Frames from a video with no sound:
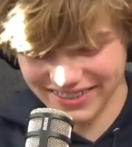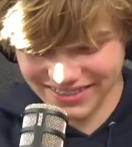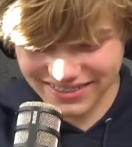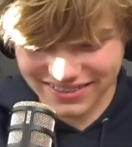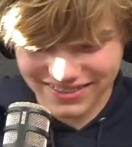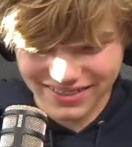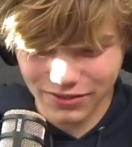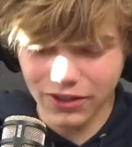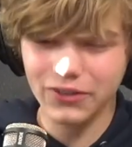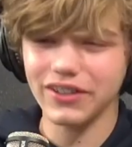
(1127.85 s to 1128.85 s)
Ronan.
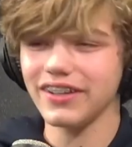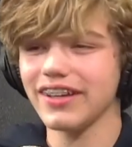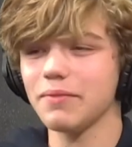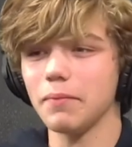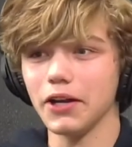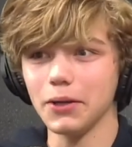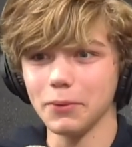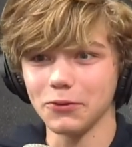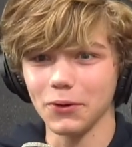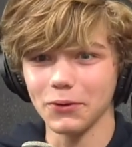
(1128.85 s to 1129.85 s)
Ronan. Yeah. my name
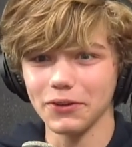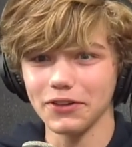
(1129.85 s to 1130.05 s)
is Ronan.